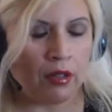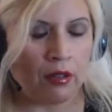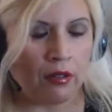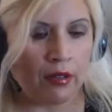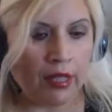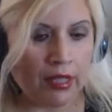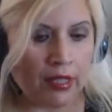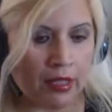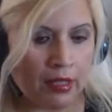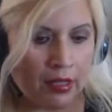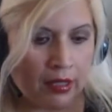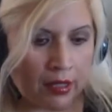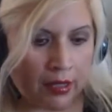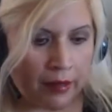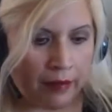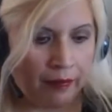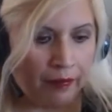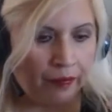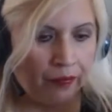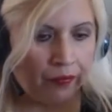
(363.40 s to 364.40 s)
you know, let's
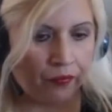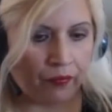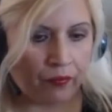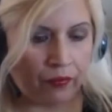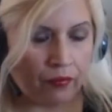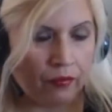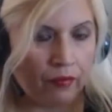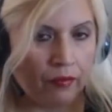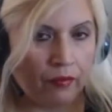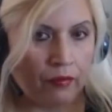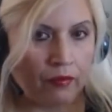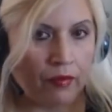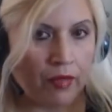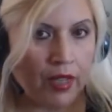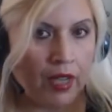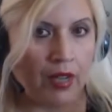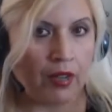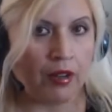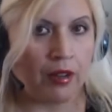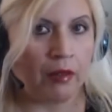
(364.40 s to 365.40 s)
um,
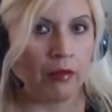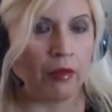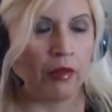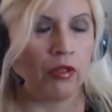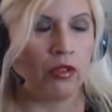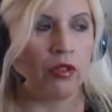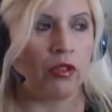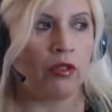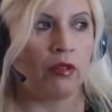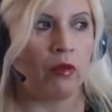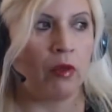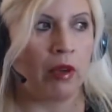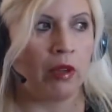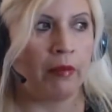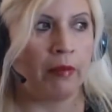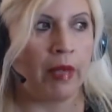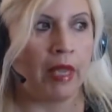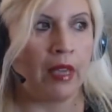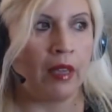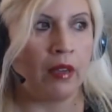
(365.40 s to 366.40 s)
get our emotional
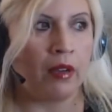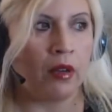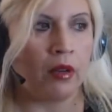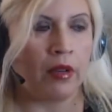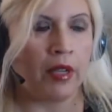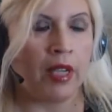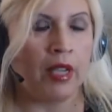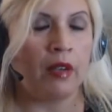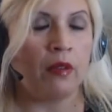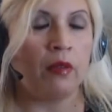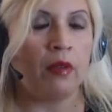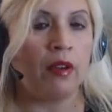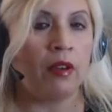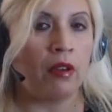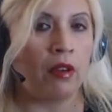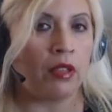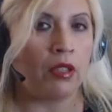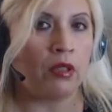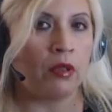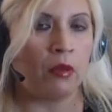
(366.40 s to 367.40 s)
well-being going we
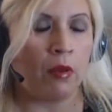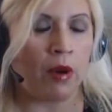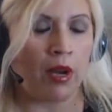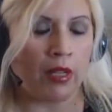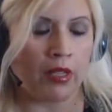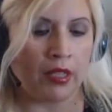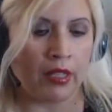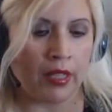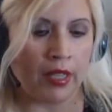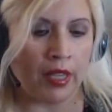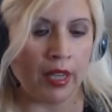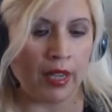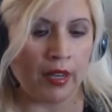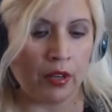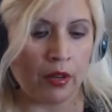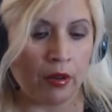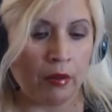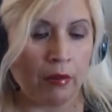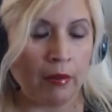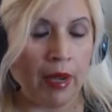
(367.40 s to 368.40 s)
also want to
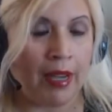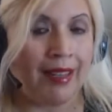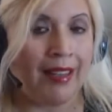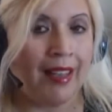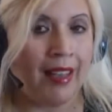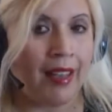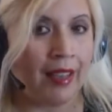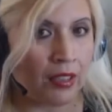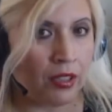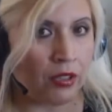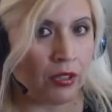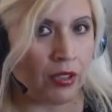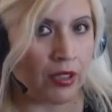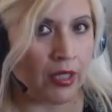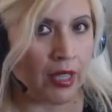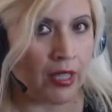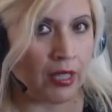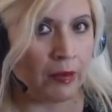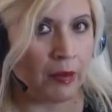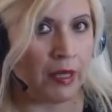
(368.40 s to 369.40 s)
get your mind
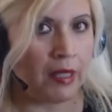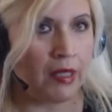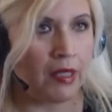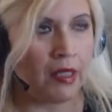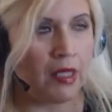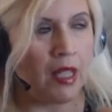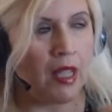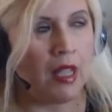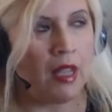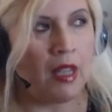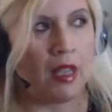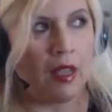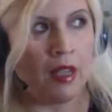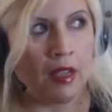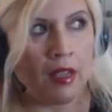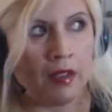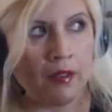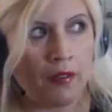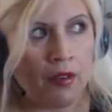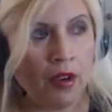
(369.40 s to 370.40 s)
exercised because
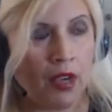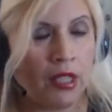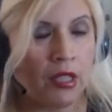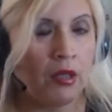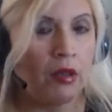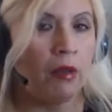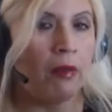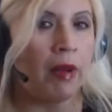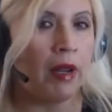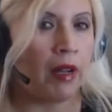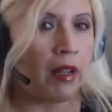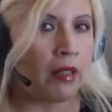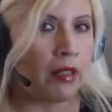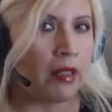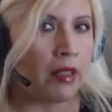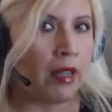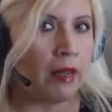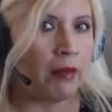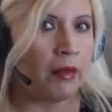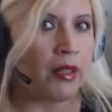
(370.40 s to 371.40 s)
if you guys know about
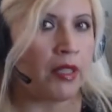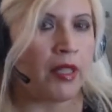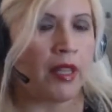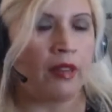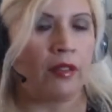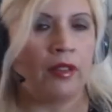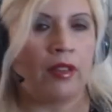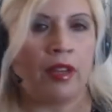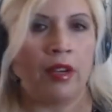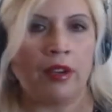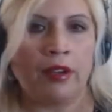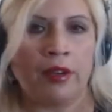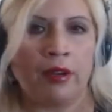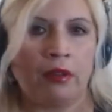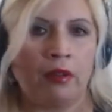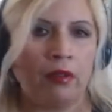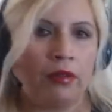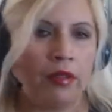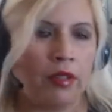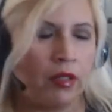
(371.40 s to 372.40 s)
alzheimer's out there you
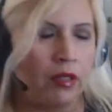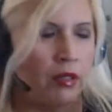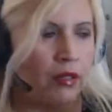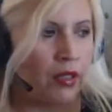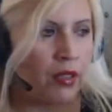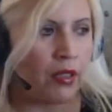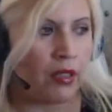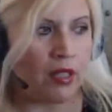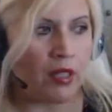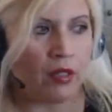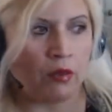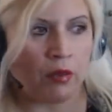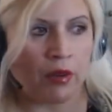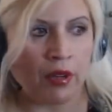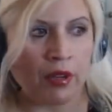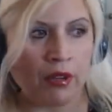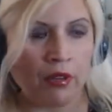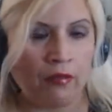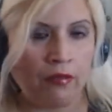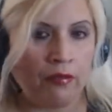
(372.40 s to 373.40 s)
know the disease
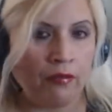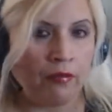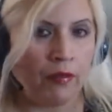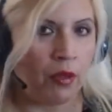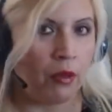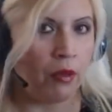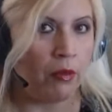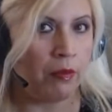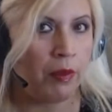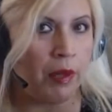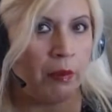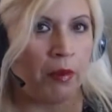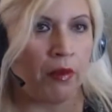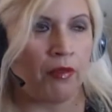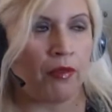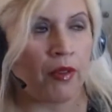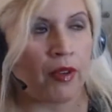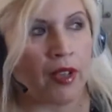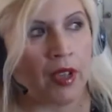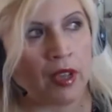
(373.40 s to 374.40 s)
where you you know
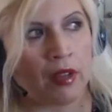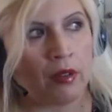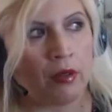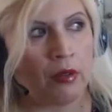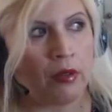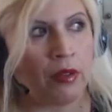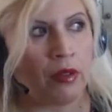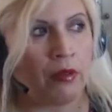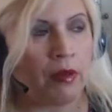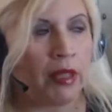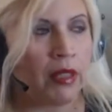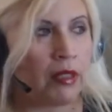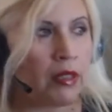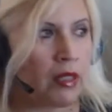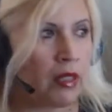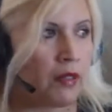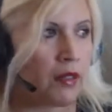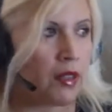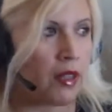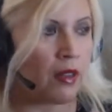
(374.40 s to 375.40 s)
people forget who their
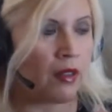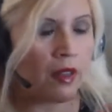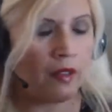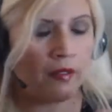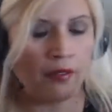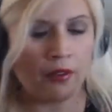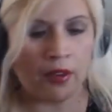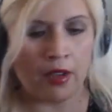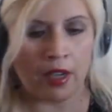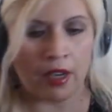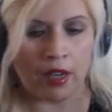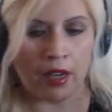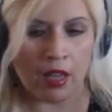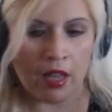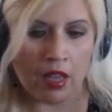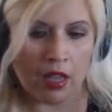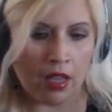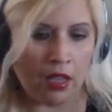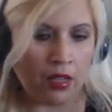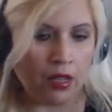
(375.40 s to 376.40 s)
relatives are they forget
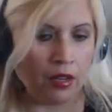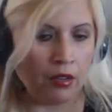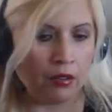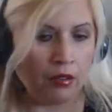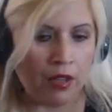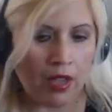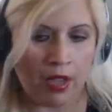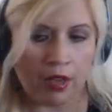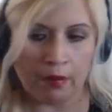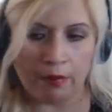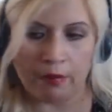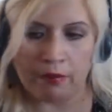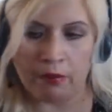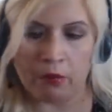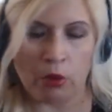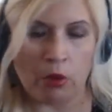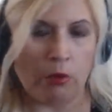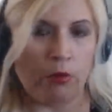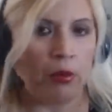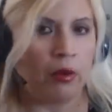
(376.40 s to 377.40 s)
you know they
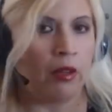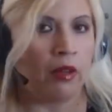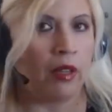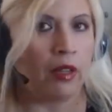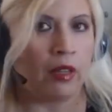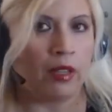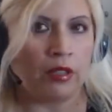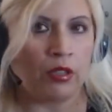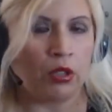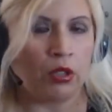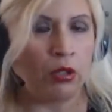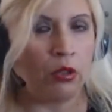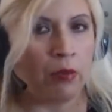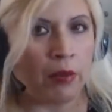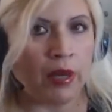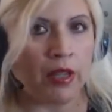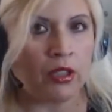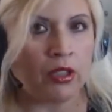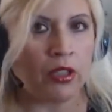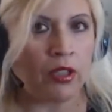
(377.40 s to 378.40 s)
will pull a
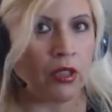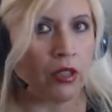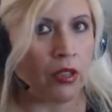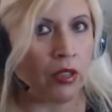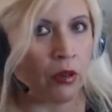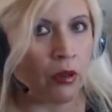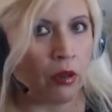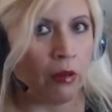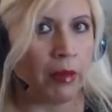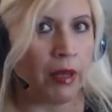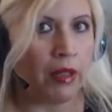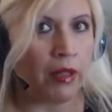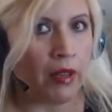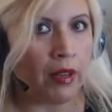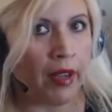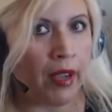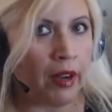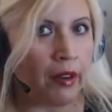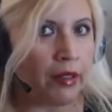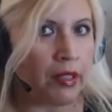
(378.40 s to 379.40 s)
toothbrush and start combing
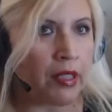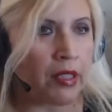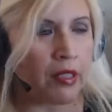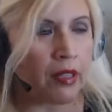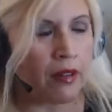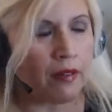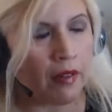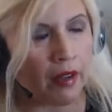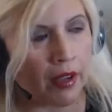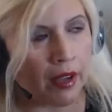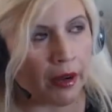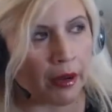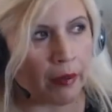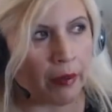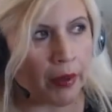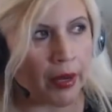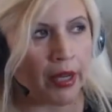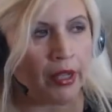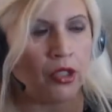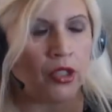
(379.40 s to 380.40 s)
their hair instead of a
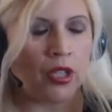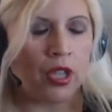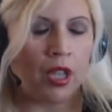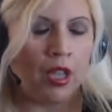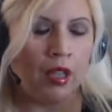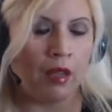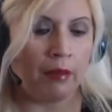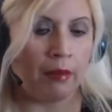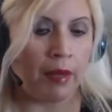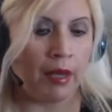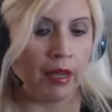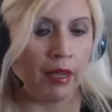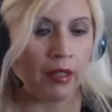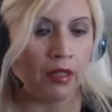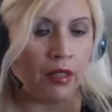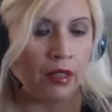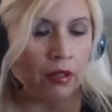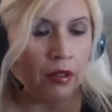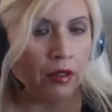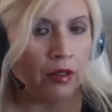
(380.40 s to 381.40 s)
hairbrush
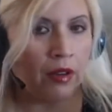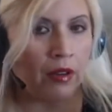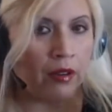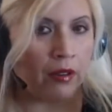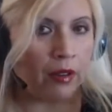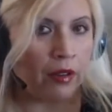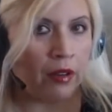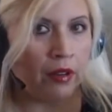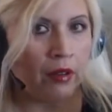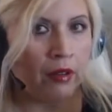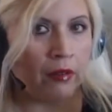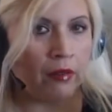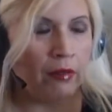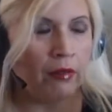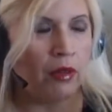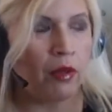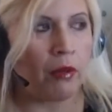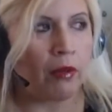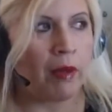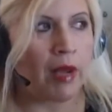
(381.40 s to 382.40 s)
because you know their their
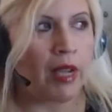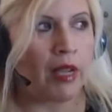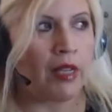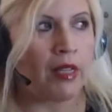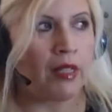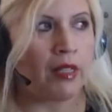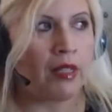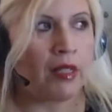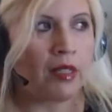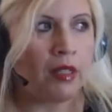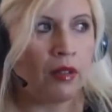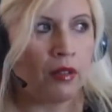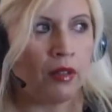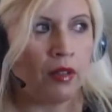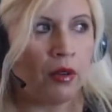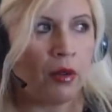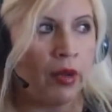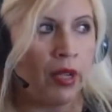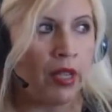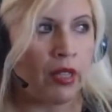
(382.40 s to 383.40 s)
their mind is you know
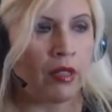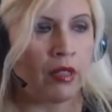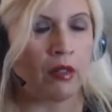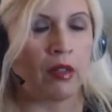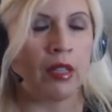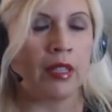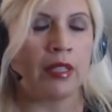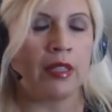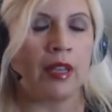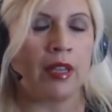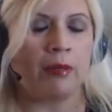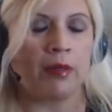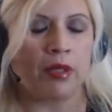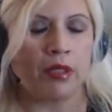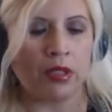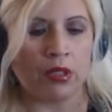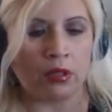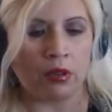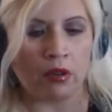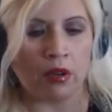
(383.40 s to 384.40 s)
they're going into
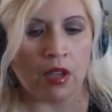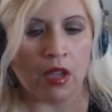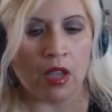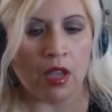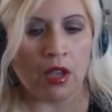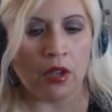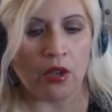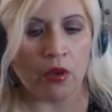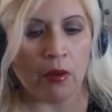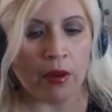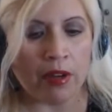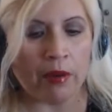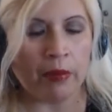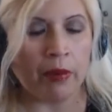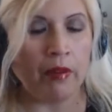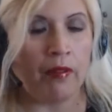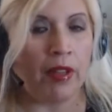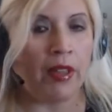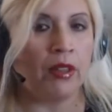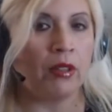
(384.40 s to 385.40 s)
alzheimer's so you want
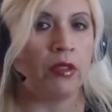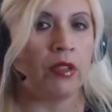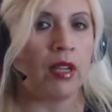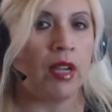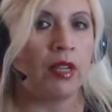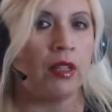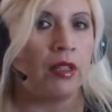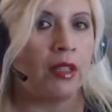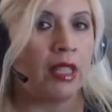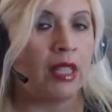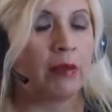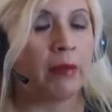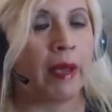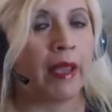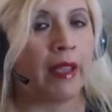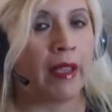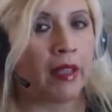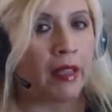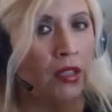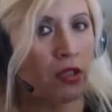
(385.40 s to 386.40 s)
to prevent those kind of things
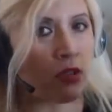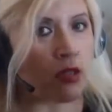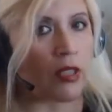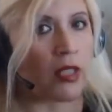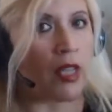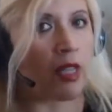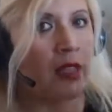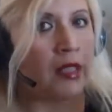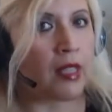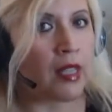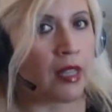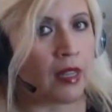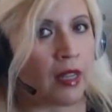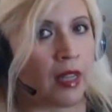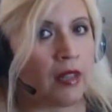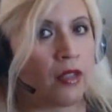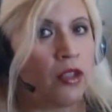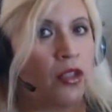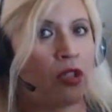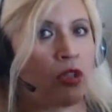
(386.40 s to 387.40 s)
by exercising
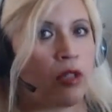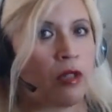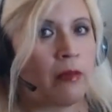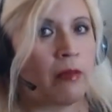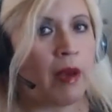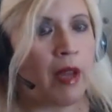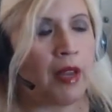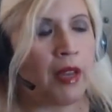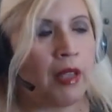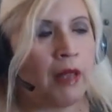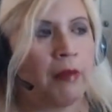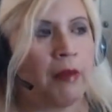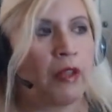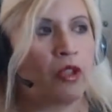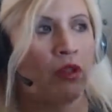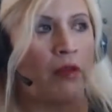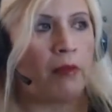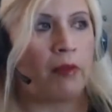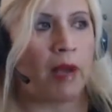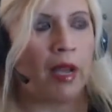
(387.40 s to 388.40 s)
not just your body
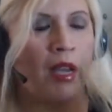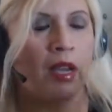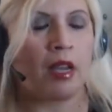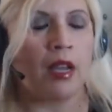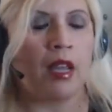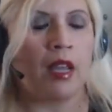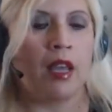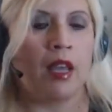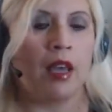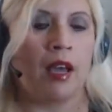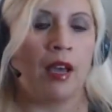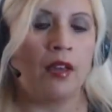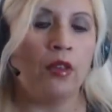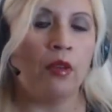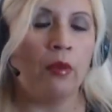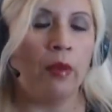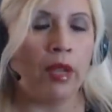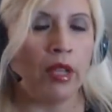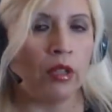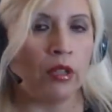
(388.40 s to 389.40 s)
but your mind
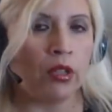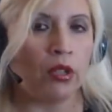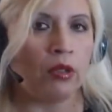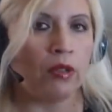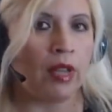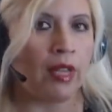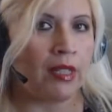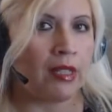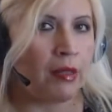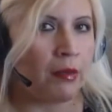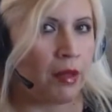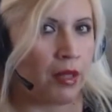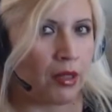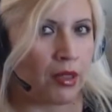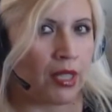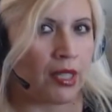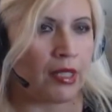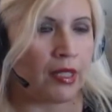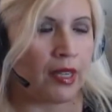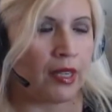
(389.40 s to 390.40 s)
and the way you do that some of the
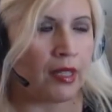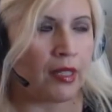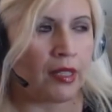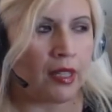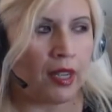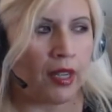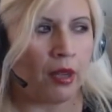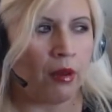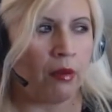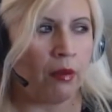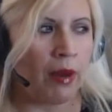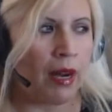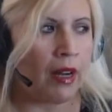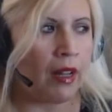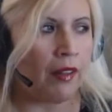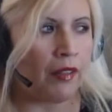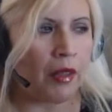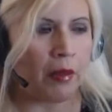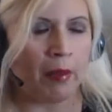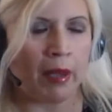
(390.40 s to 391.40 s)
things i can tell you
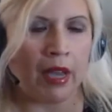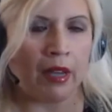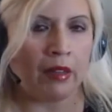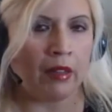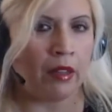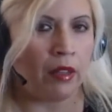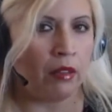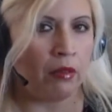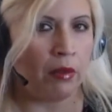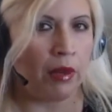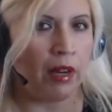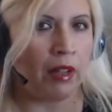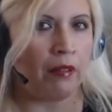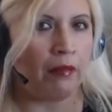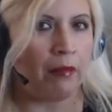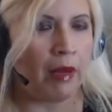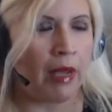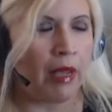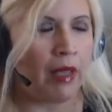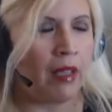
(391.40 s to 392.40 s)
right off the bat you know where i
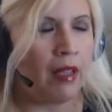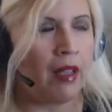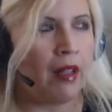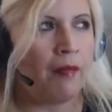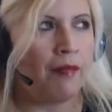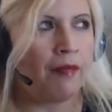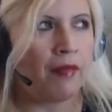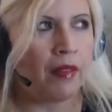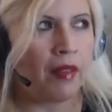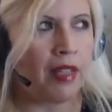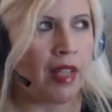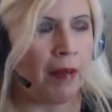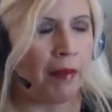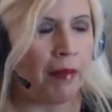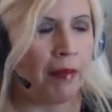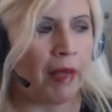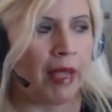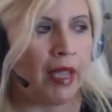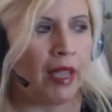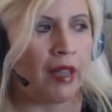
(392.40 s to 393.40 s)
have my the
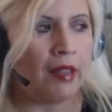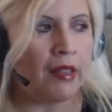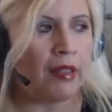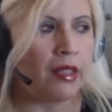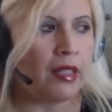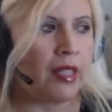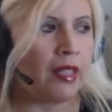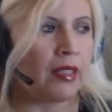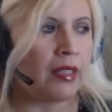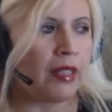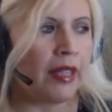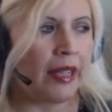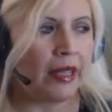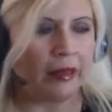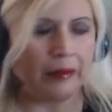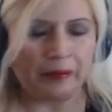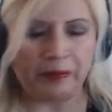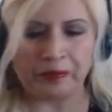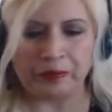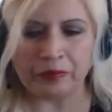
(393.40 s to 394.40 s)
top of my head is things like